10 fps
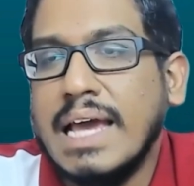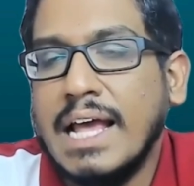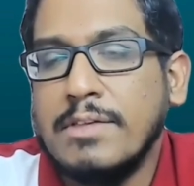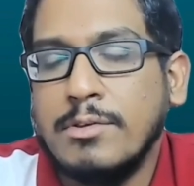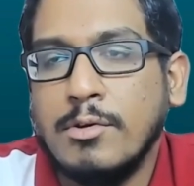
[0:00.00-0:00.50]

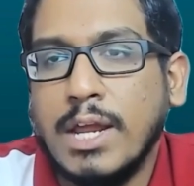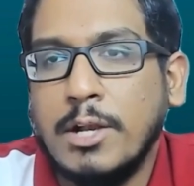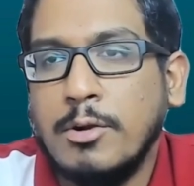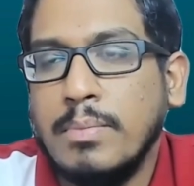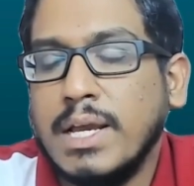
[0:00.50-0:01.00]
as you
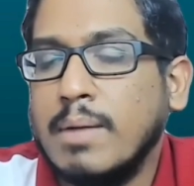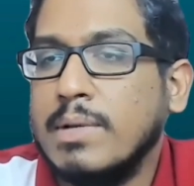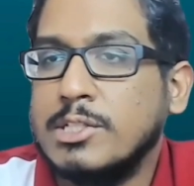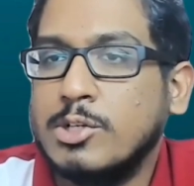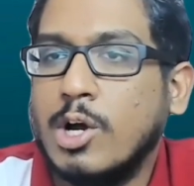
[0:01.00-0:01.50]
get to become
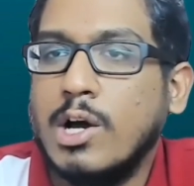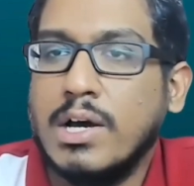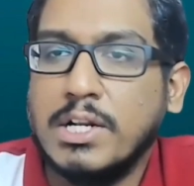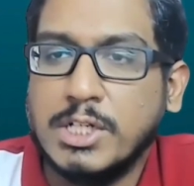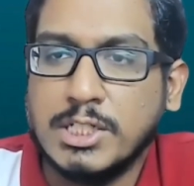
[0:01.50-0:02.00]
a
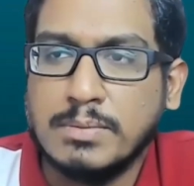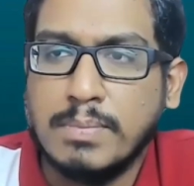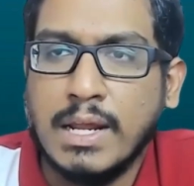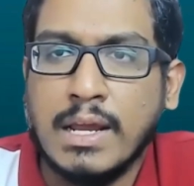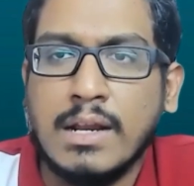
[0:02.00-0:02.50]
stronger chess
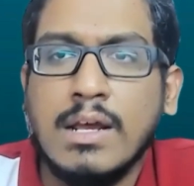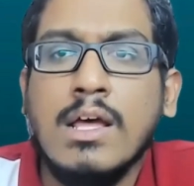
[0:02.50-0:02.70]
player.